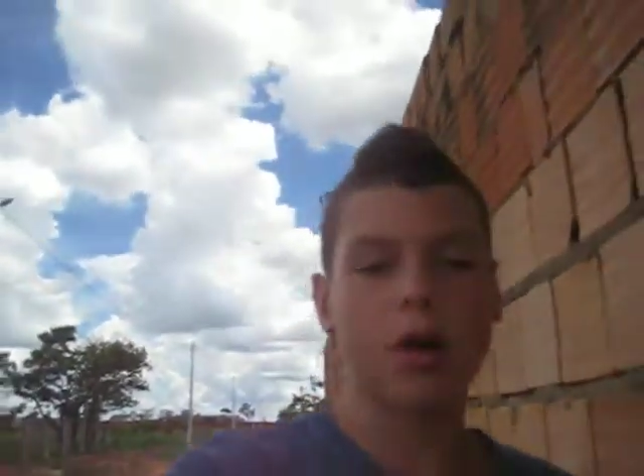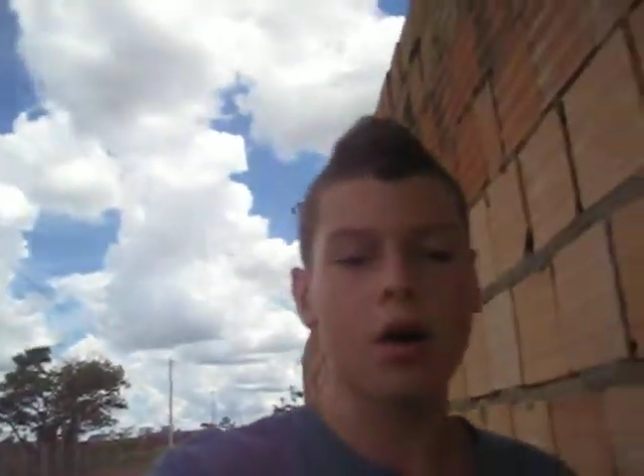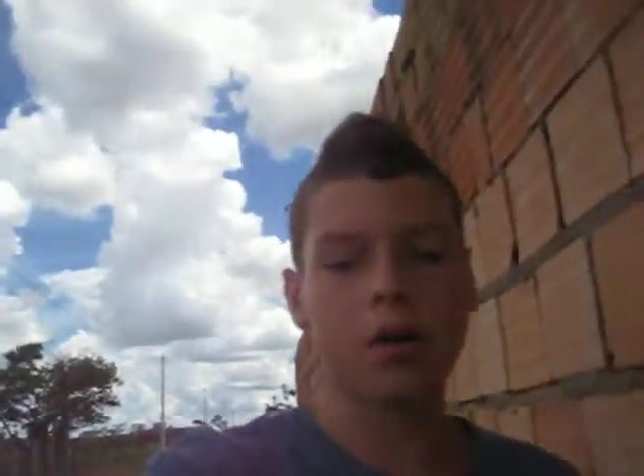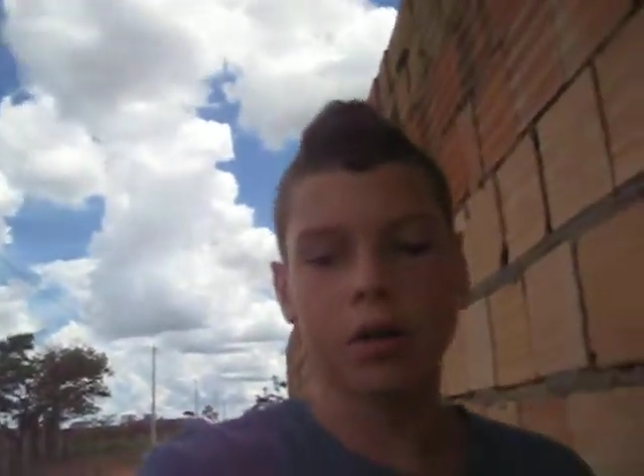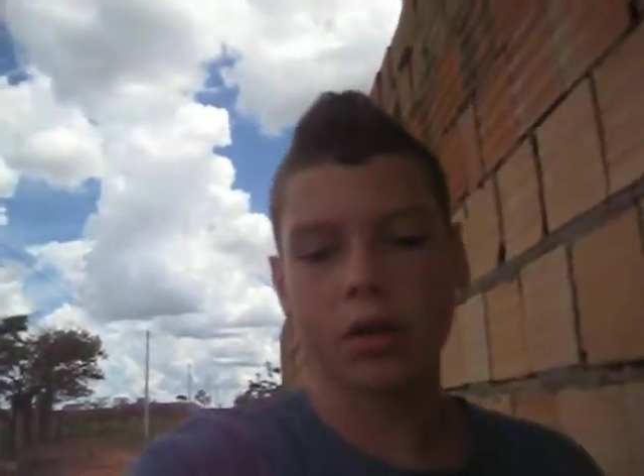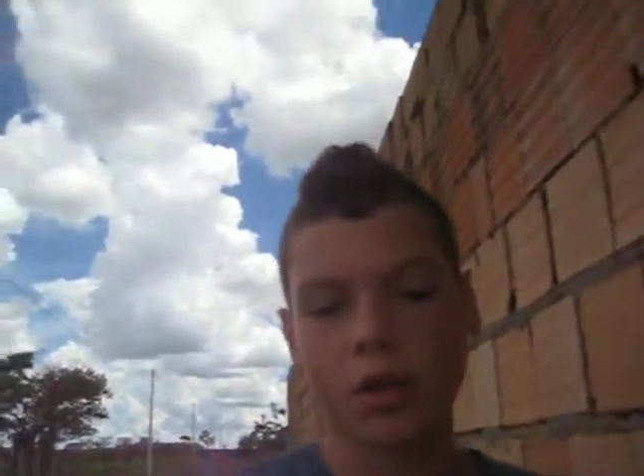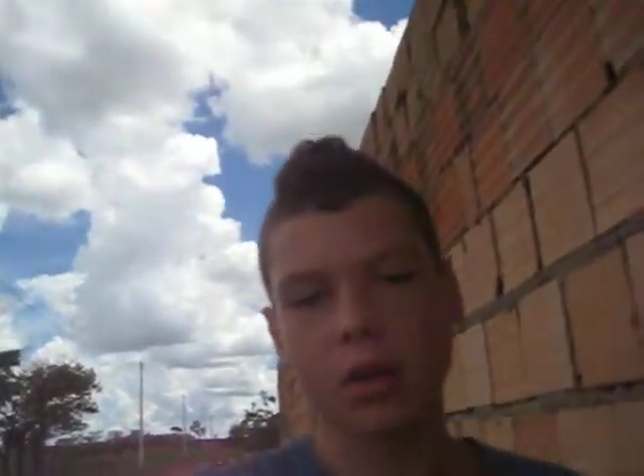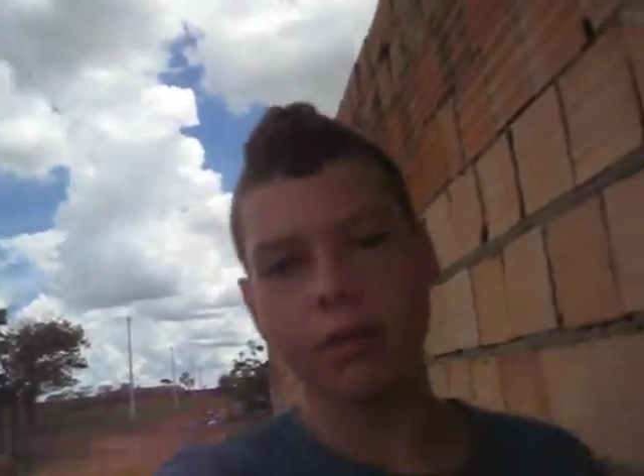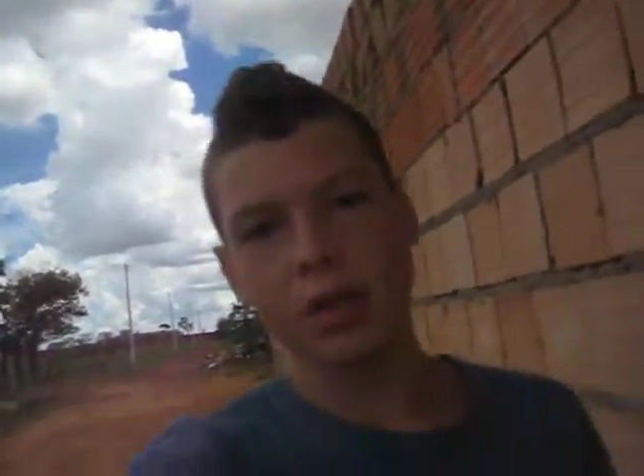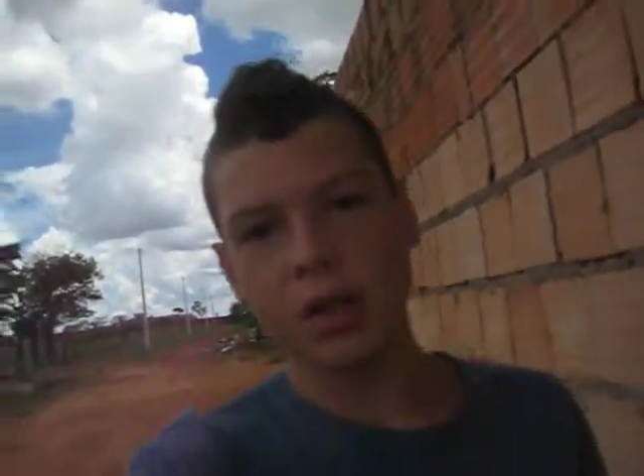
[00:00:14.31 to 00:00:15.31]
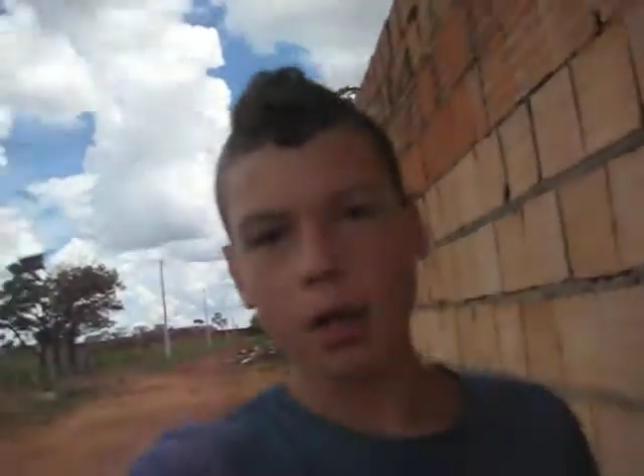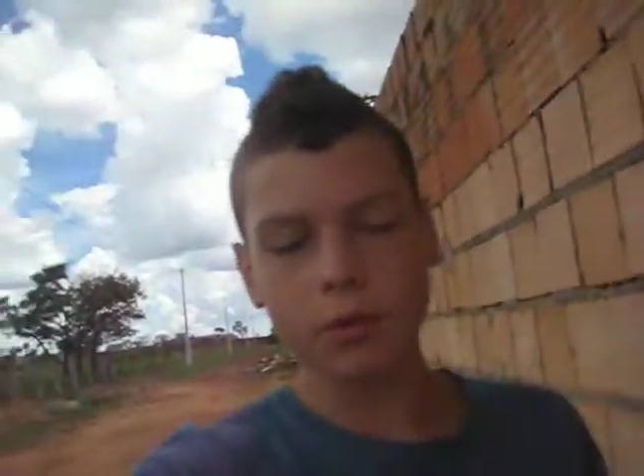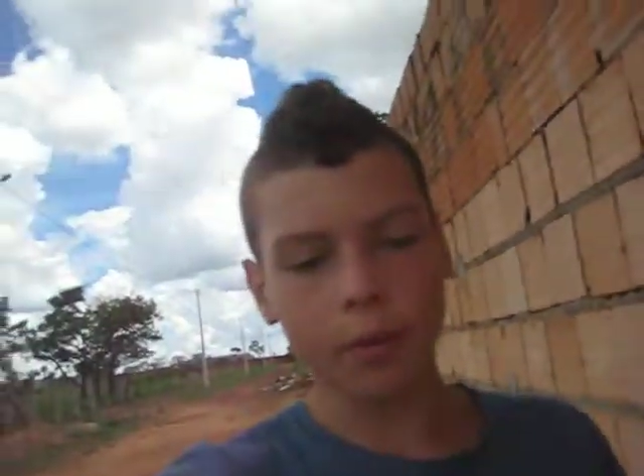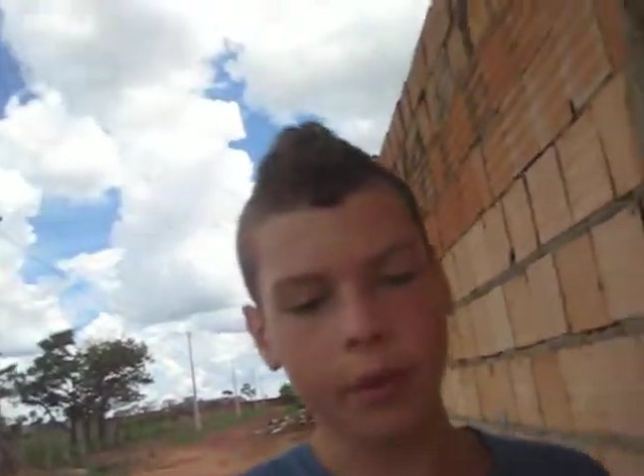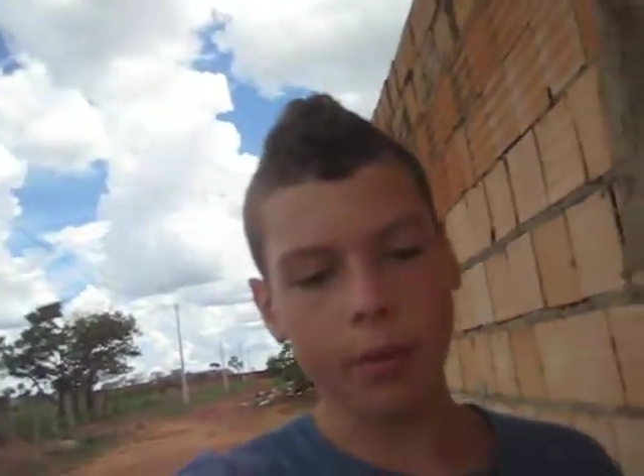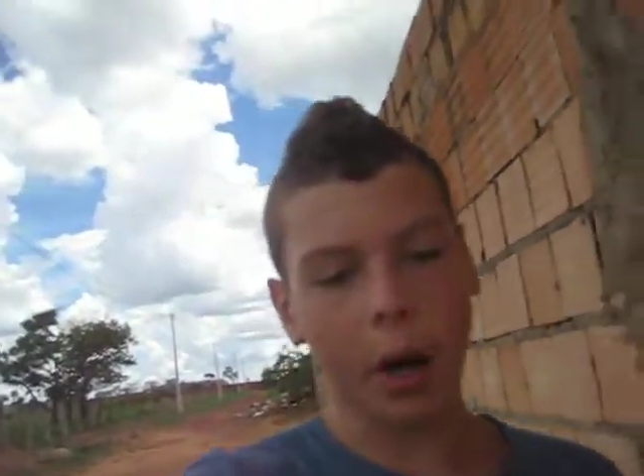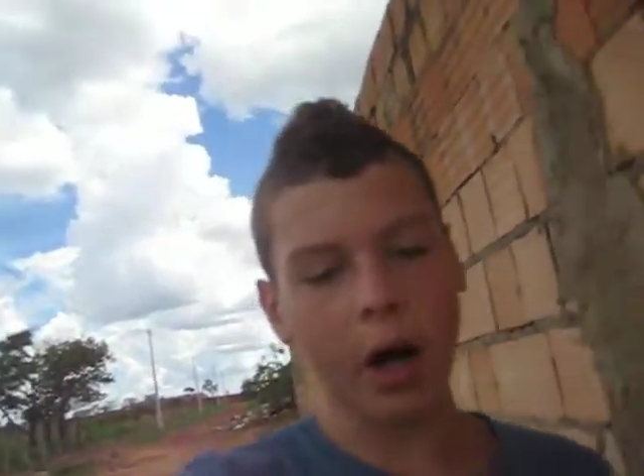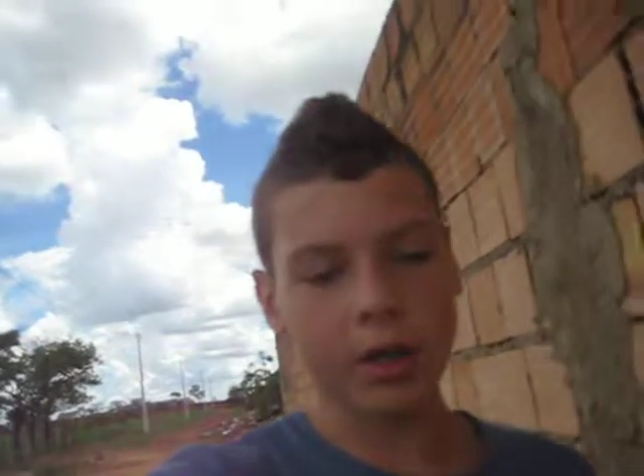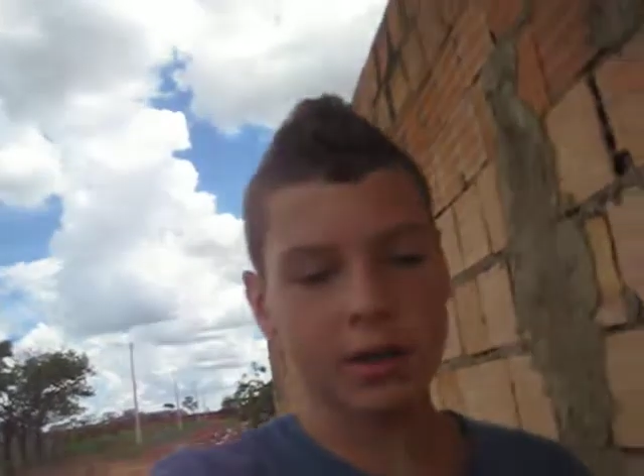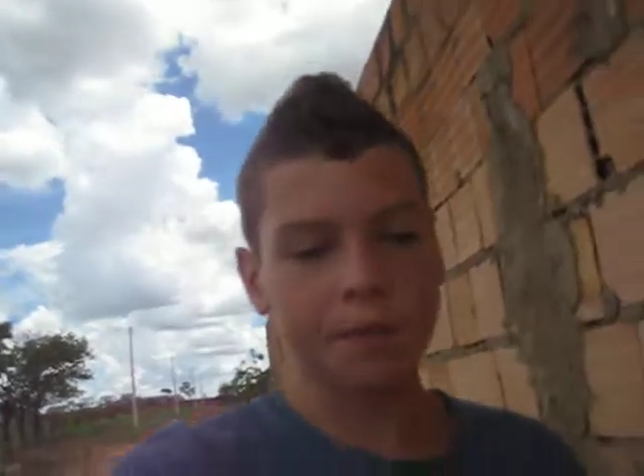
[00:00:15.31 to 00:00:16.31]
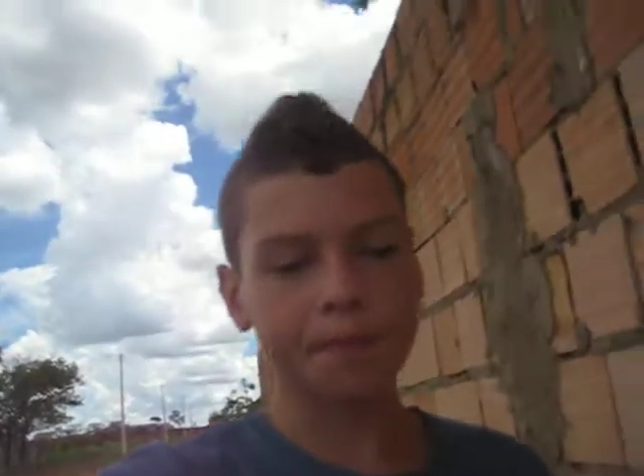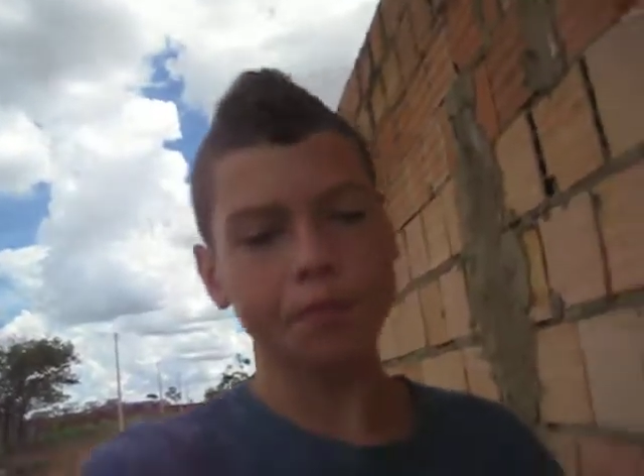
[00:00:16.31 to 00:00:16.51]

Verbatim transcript: Hardened Edition, which comes with the box.